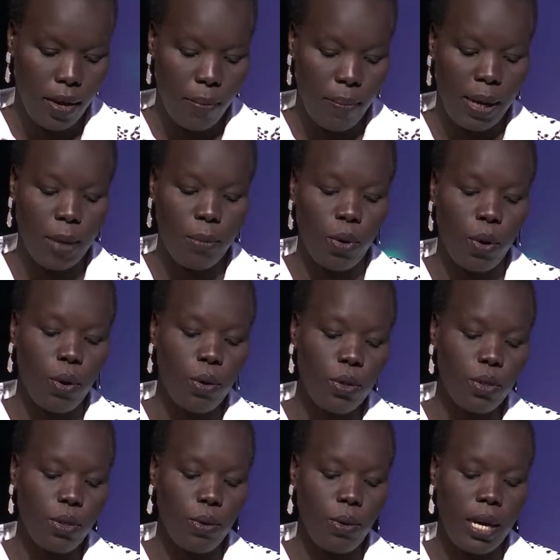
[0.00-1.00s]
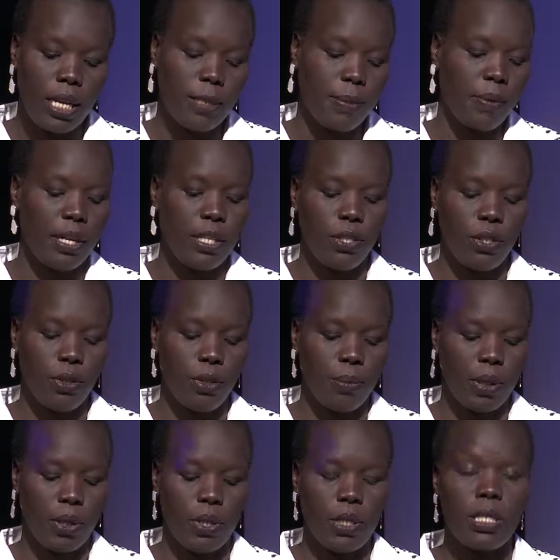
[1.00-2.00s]
But I'm also aspirational
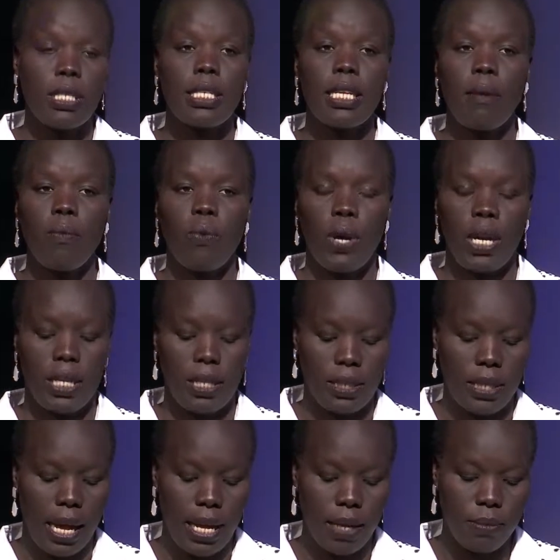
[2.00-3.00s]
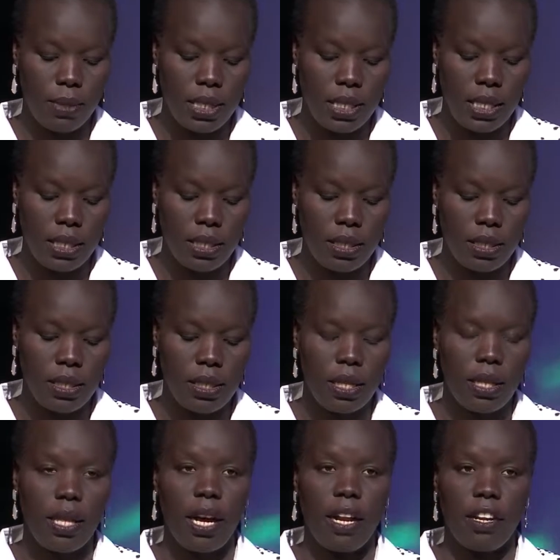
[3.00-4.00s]
because in some ways I am still
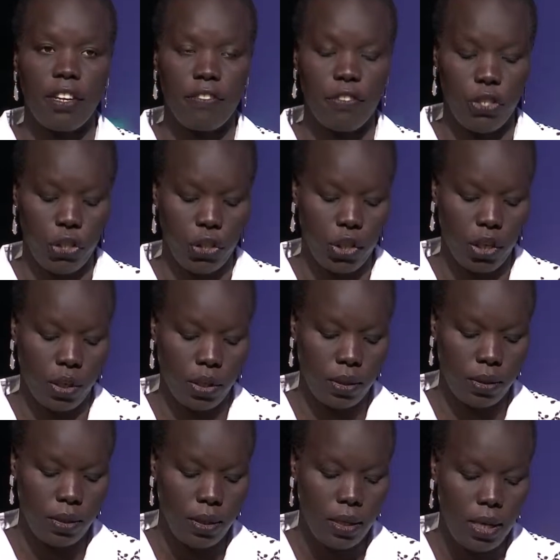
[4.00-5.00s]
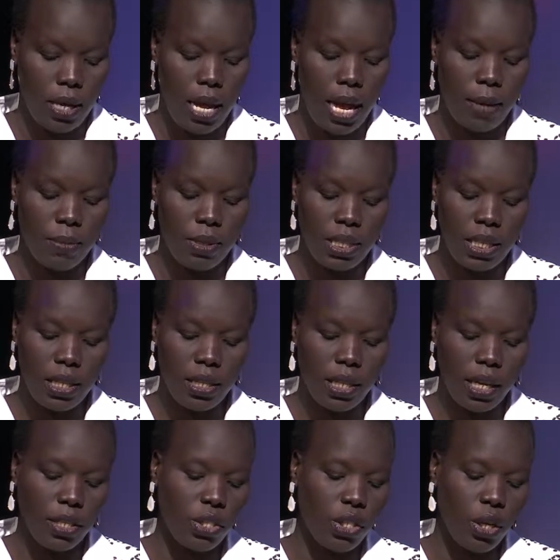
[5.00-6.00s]
that refugee girl. I'm still
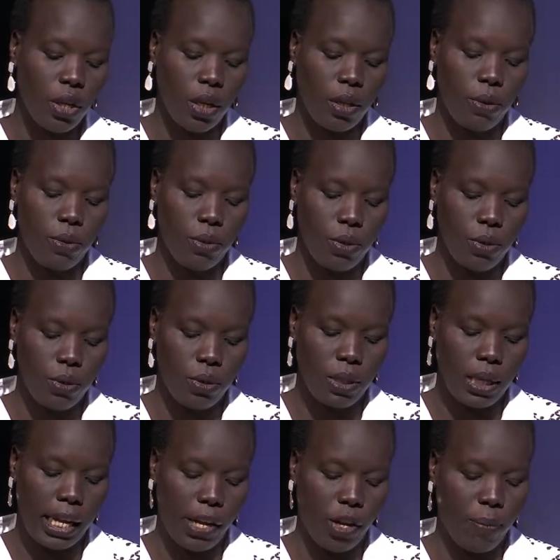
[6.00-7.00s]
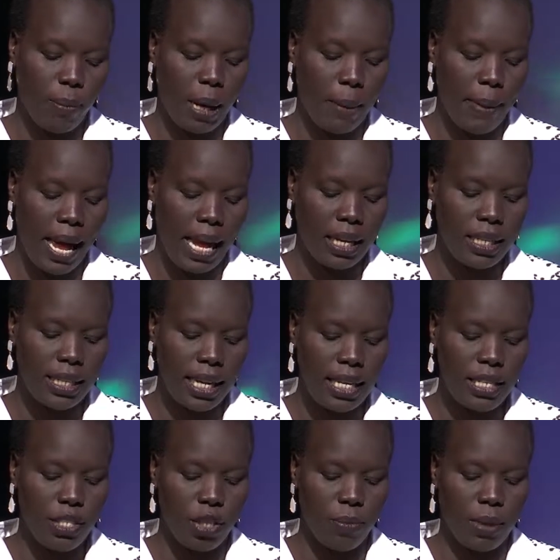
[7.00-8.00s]
that child who used to lay on my back
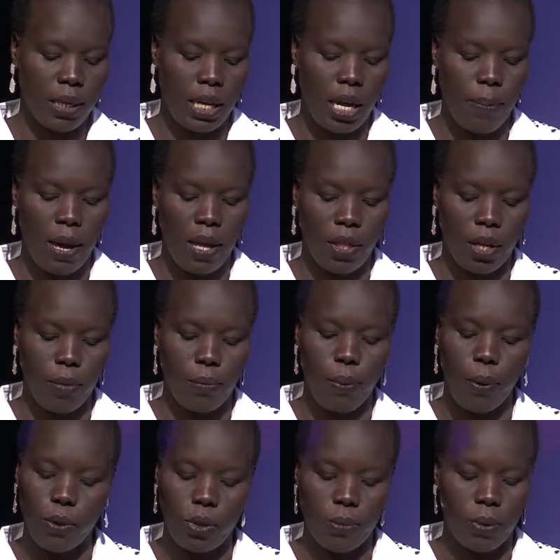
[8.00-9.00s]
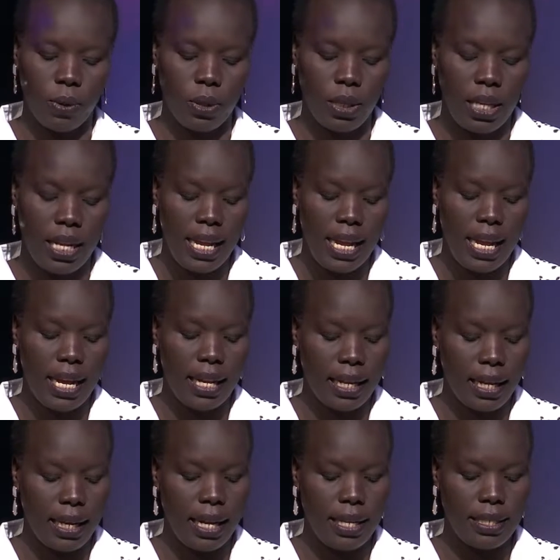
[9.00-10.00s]
daydreaming about the impossible, and
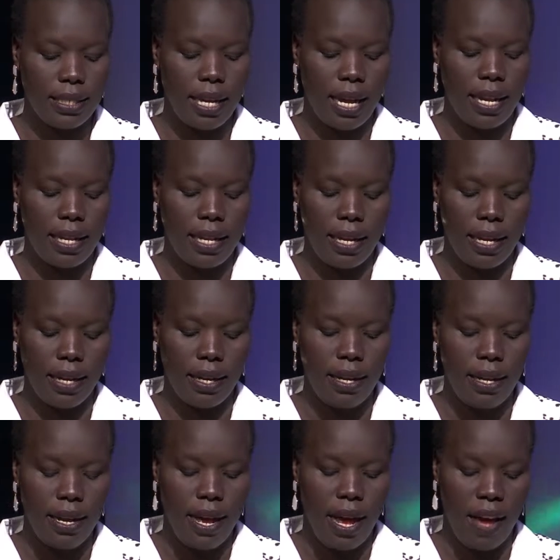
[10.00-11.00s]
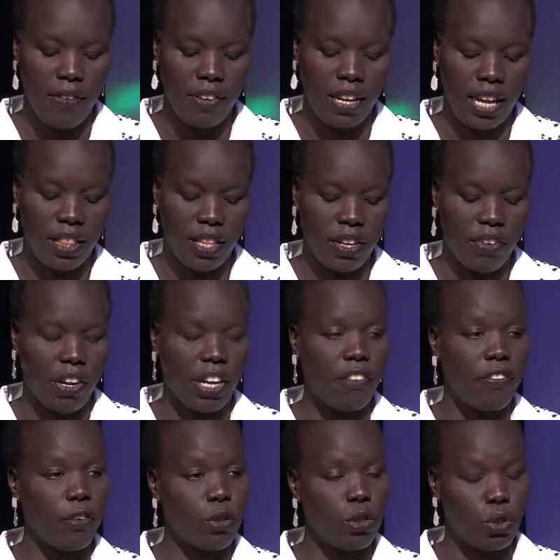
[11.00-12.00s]
yet I stand here having had the great
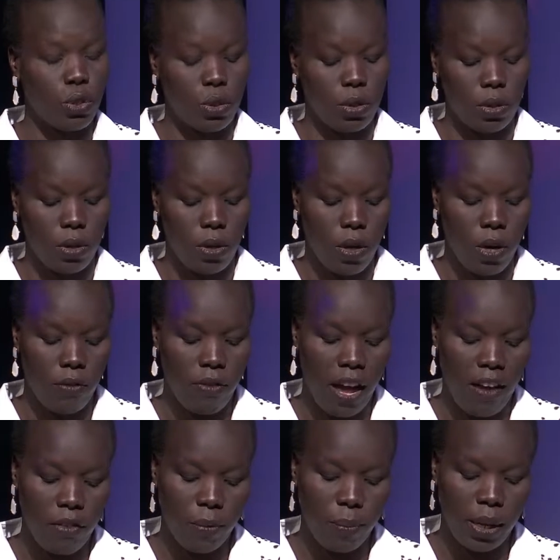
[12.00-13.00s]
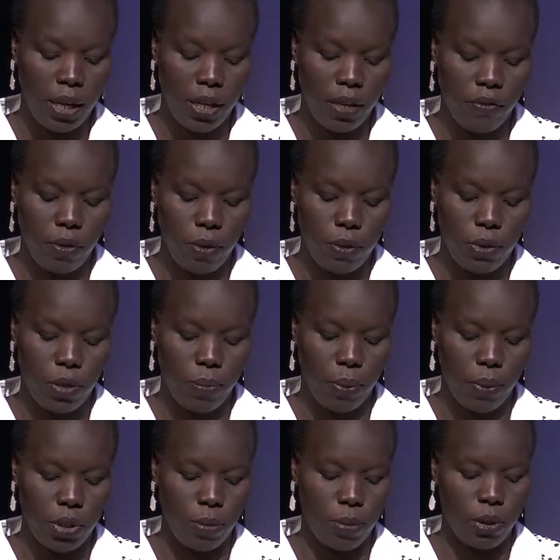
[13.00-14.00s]
fortune of having many of those
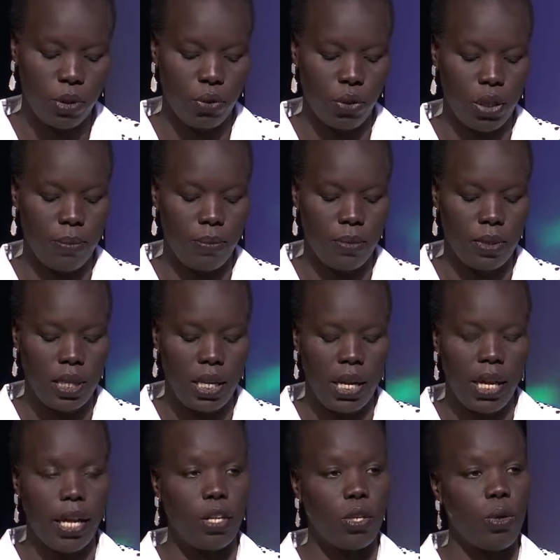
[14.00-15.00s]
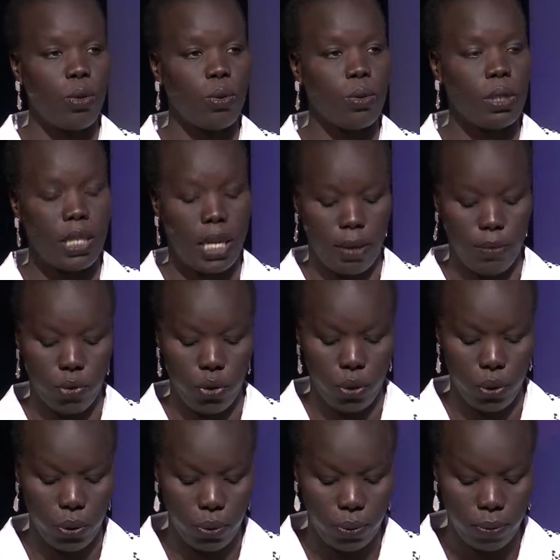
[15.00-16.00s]
impossible dreams and goals come
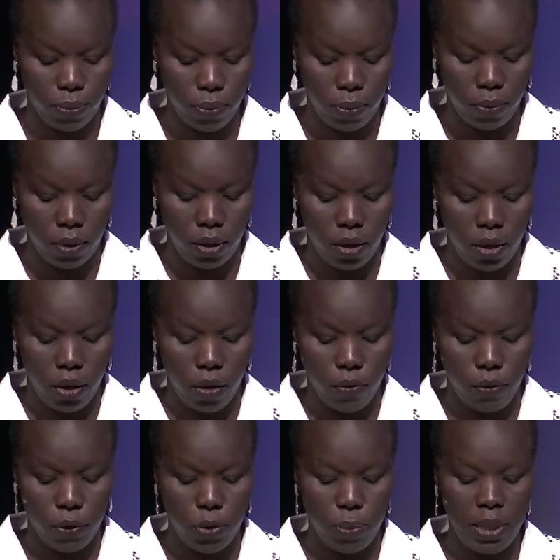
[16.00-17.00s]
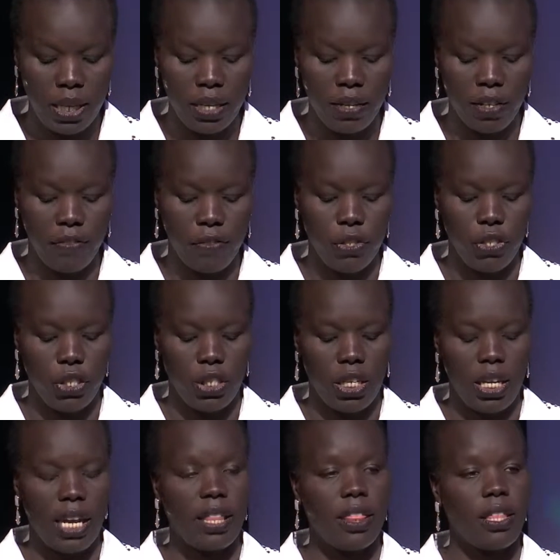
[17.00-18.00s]
true. For to be a refugee,
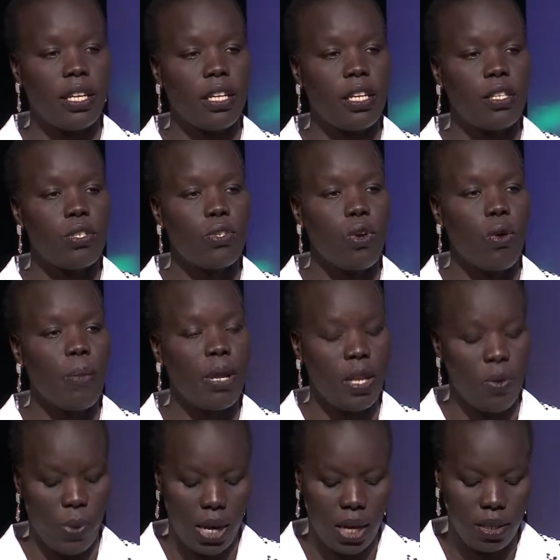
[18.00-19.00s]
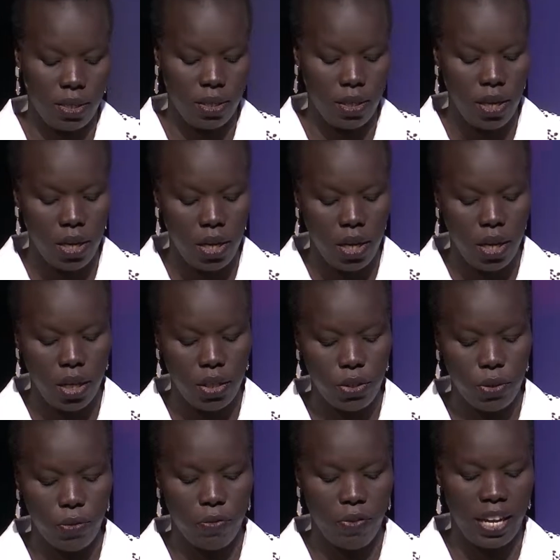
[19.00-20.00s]
I think in so many ways, is
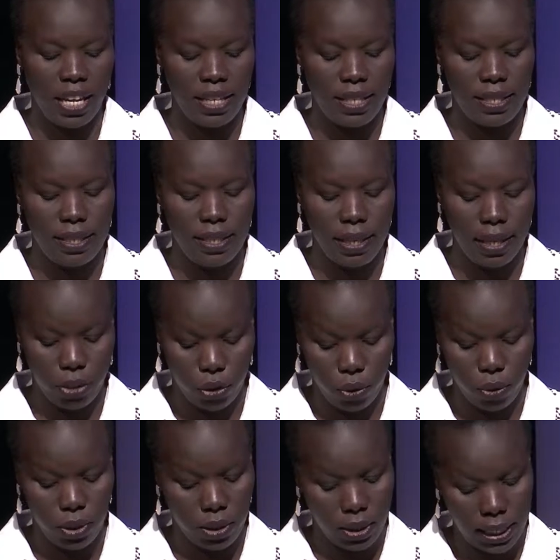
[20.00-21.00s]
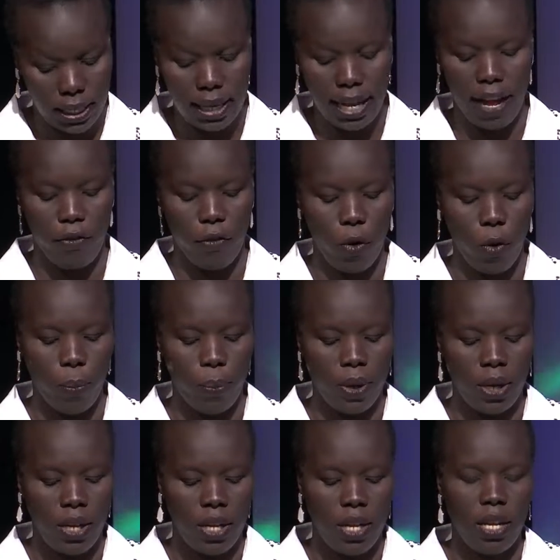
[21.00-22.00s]
to still have hope
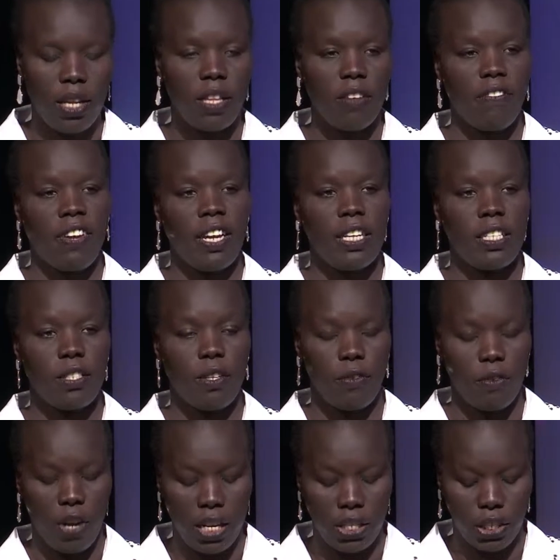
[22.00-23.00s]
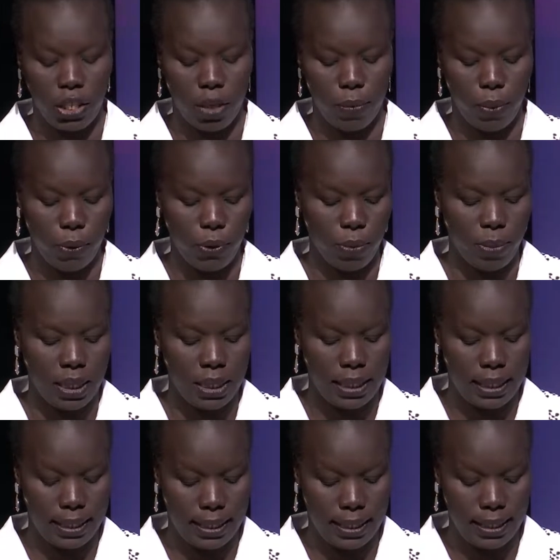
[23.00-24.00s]
in the face of crushing
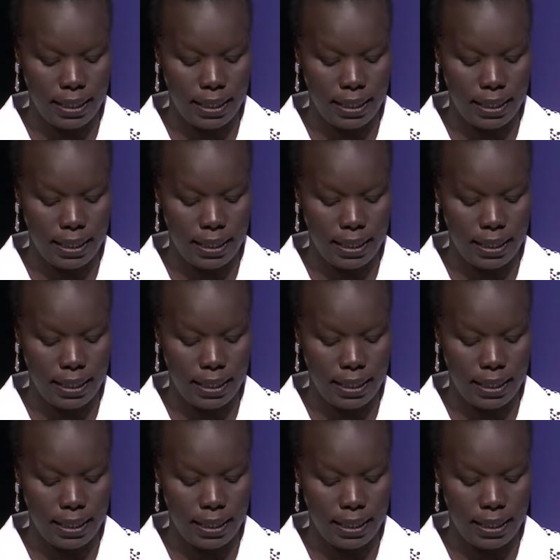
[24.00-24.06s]
impossibilities.